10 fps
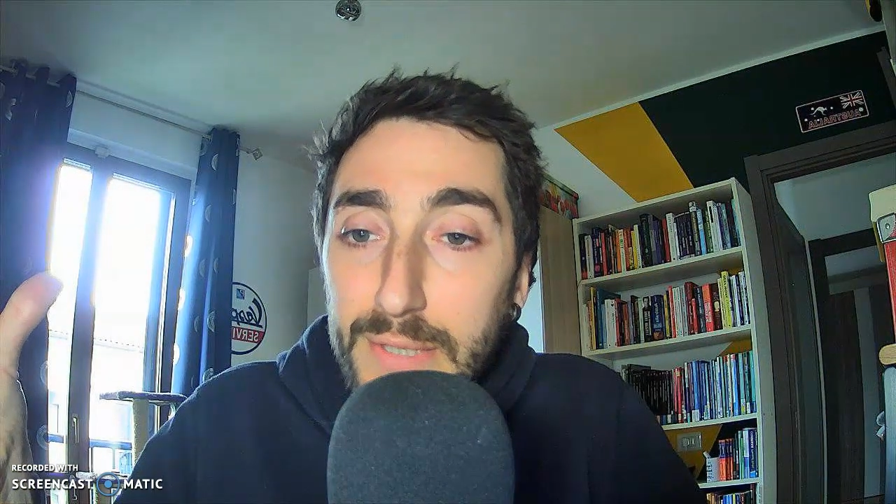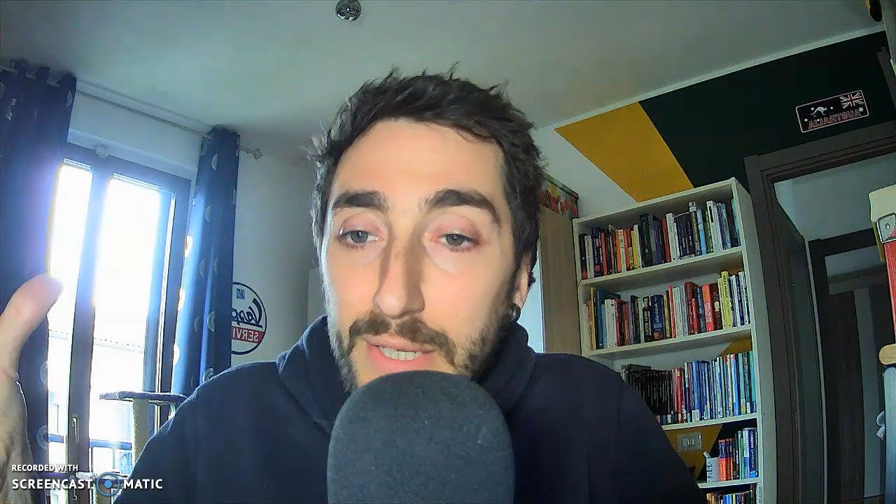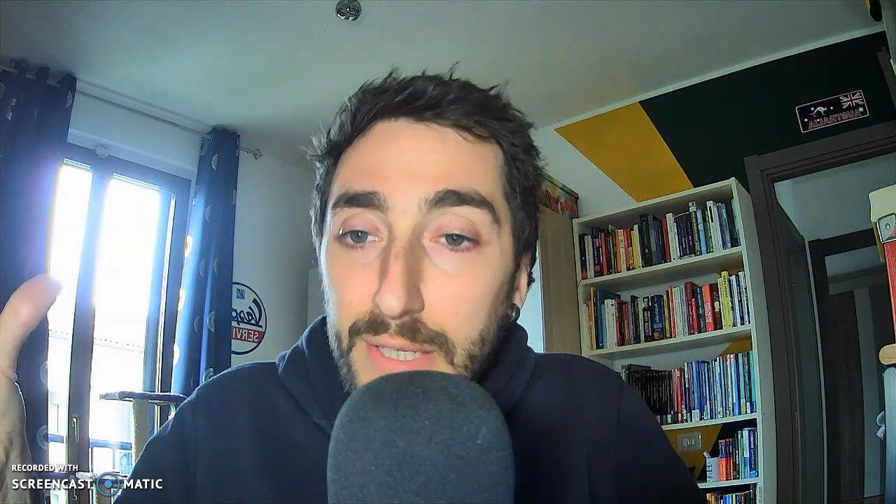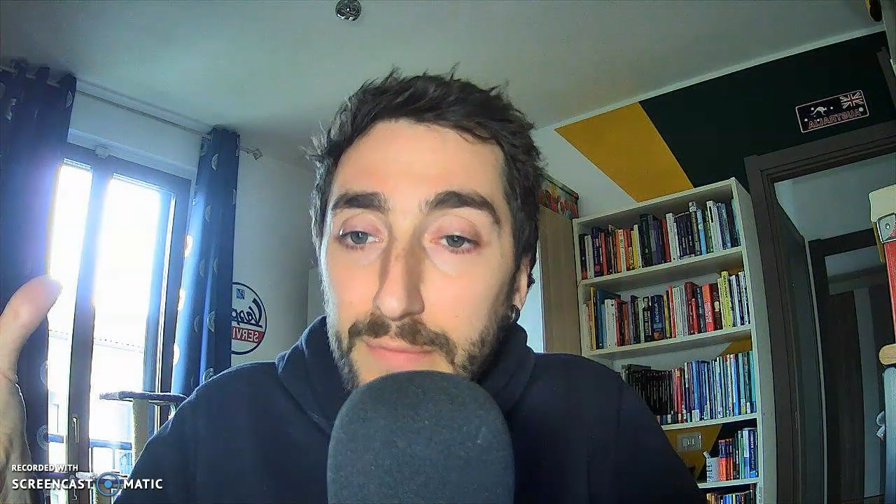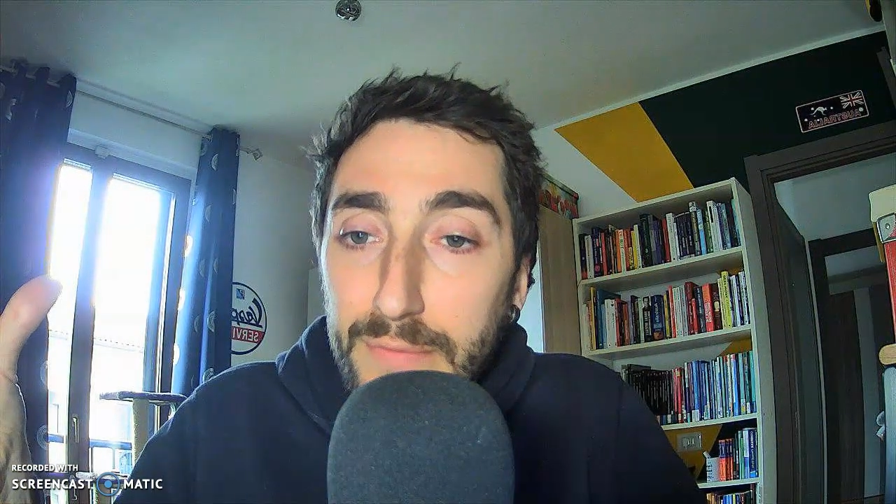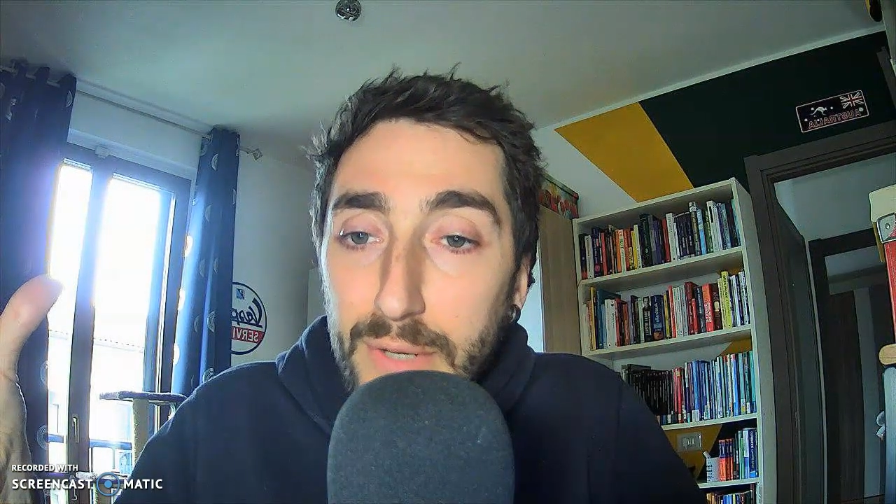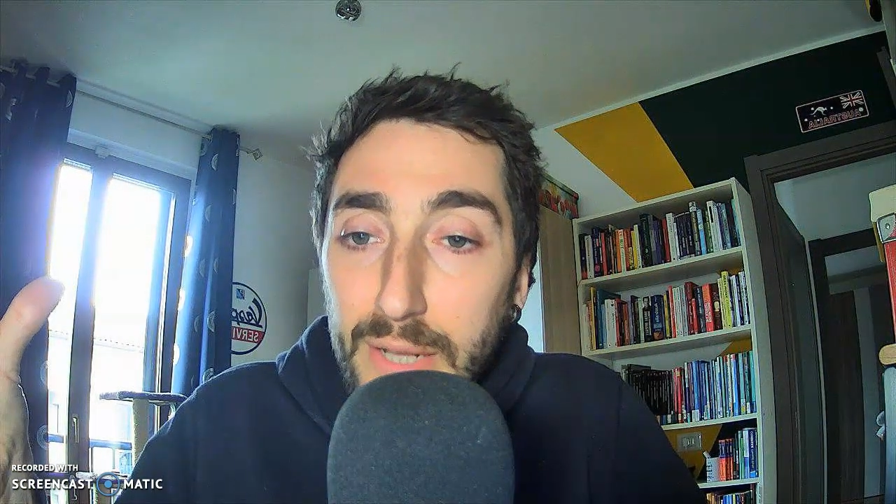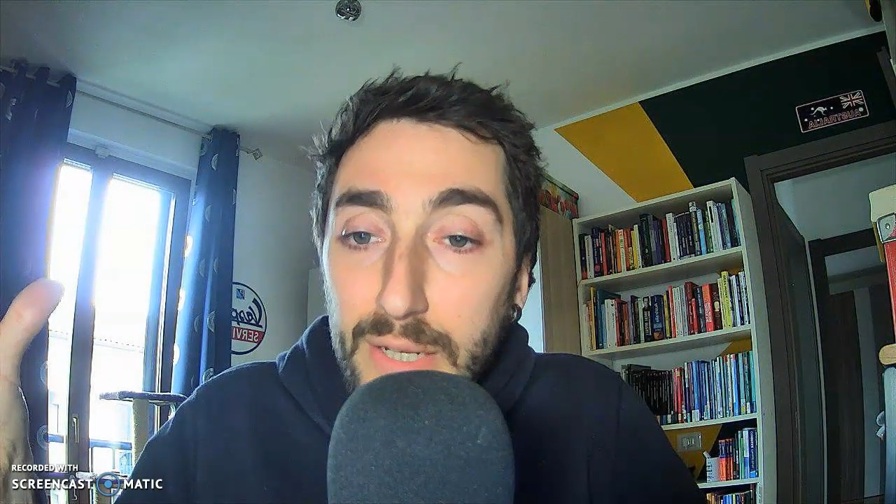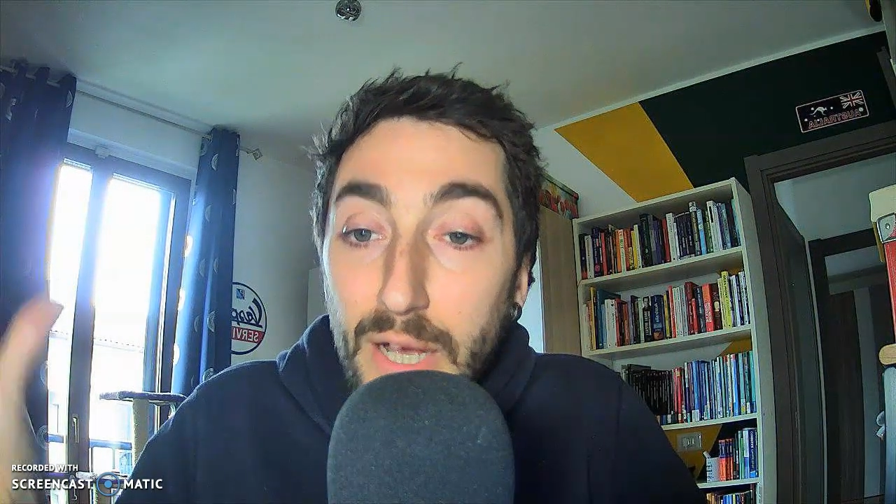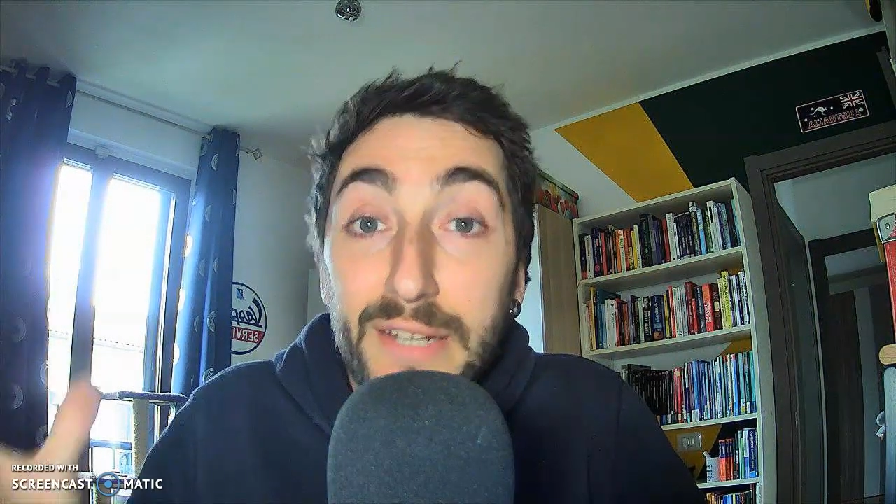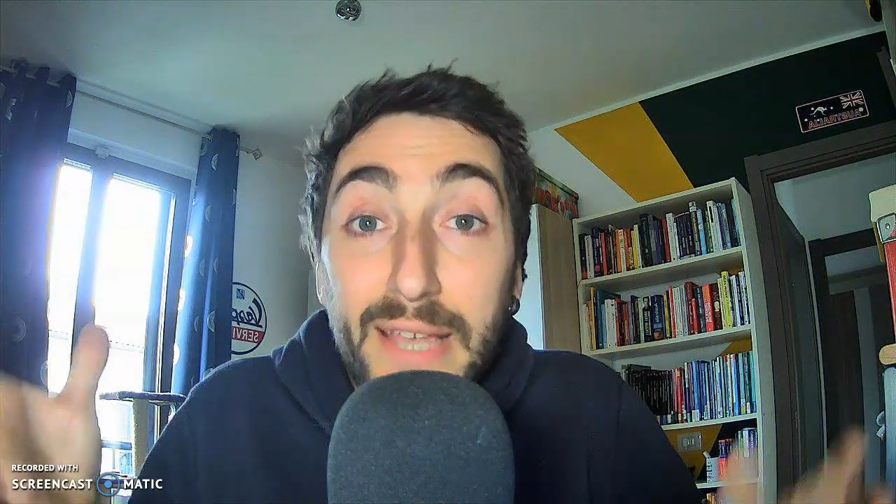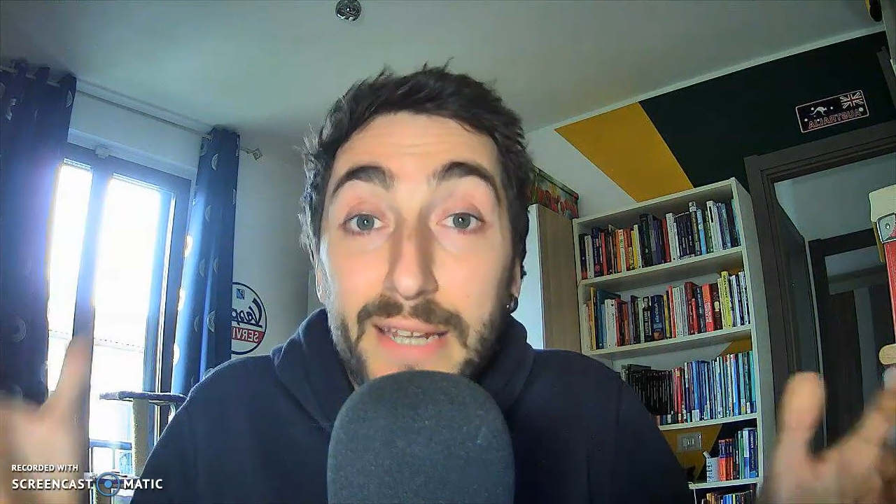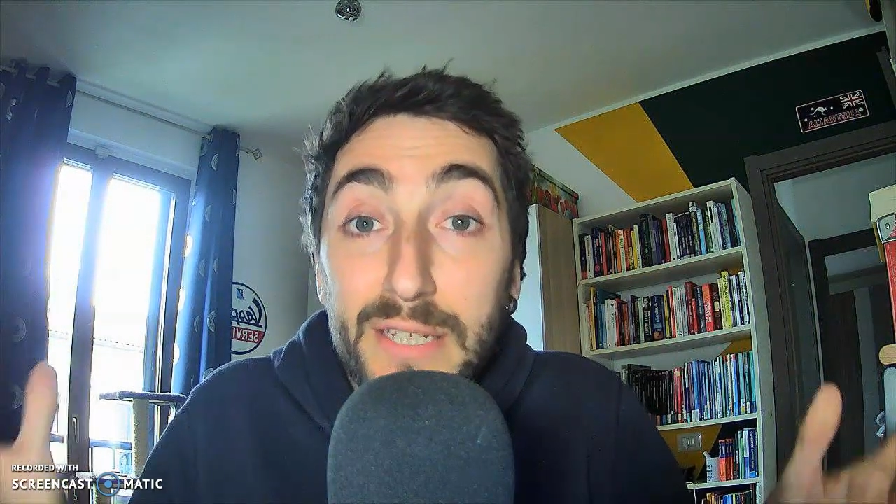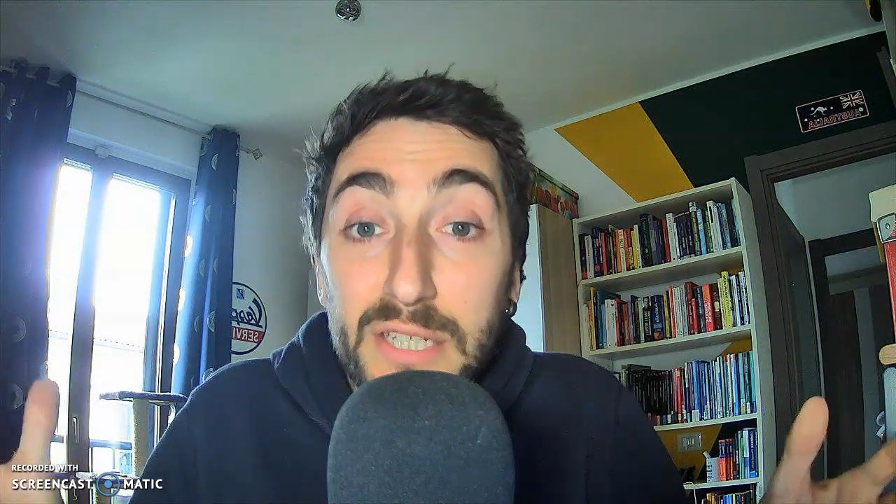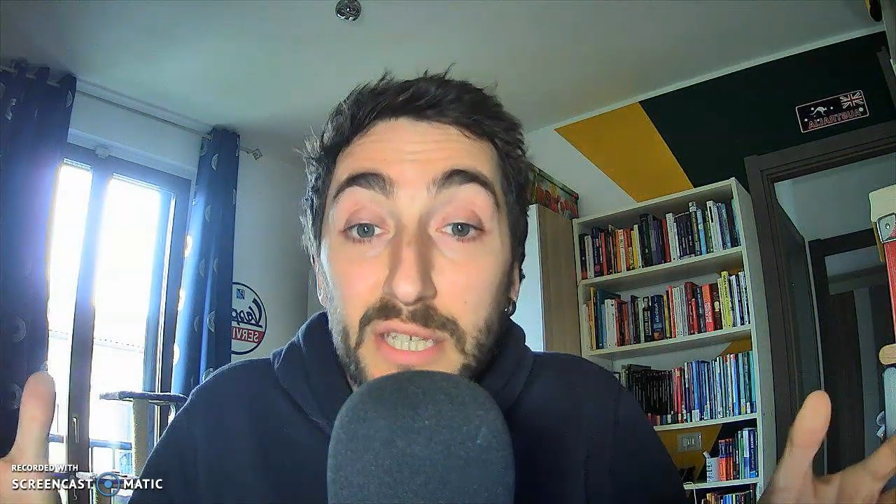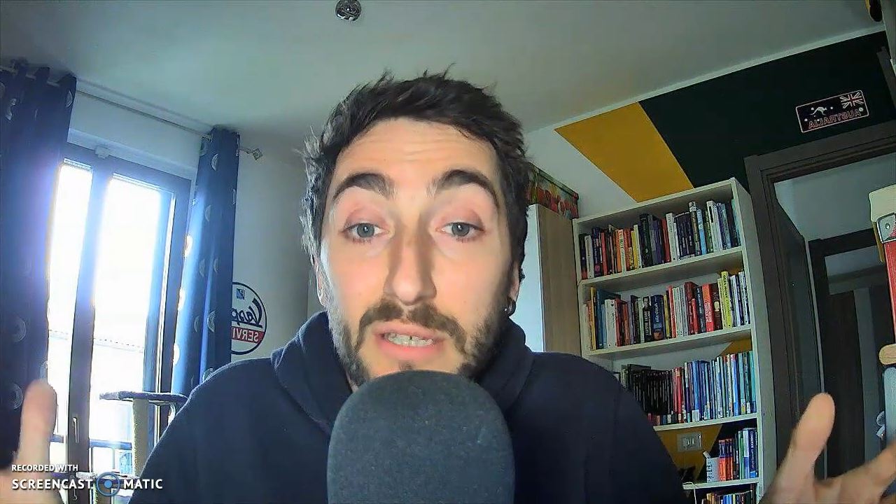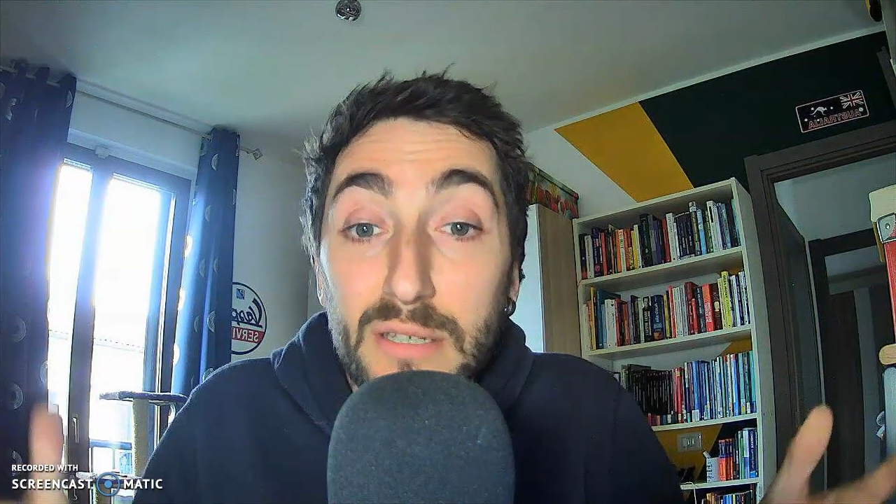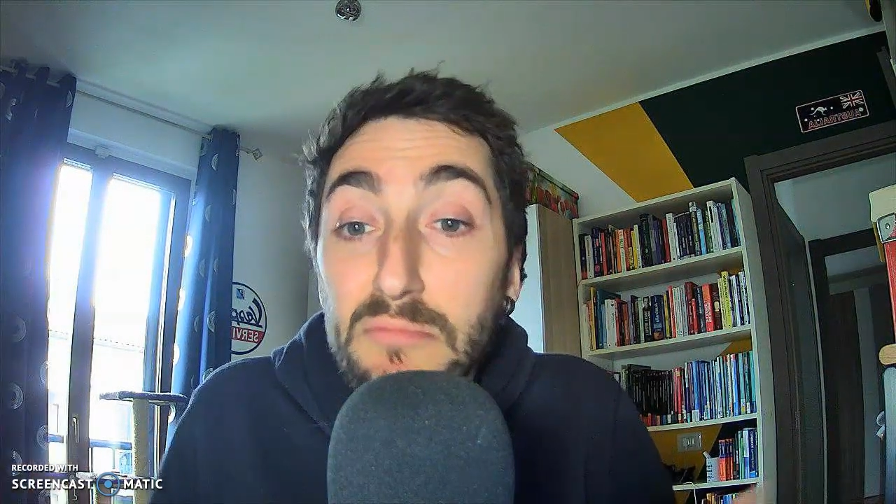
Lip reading: I keep forgetting, identity.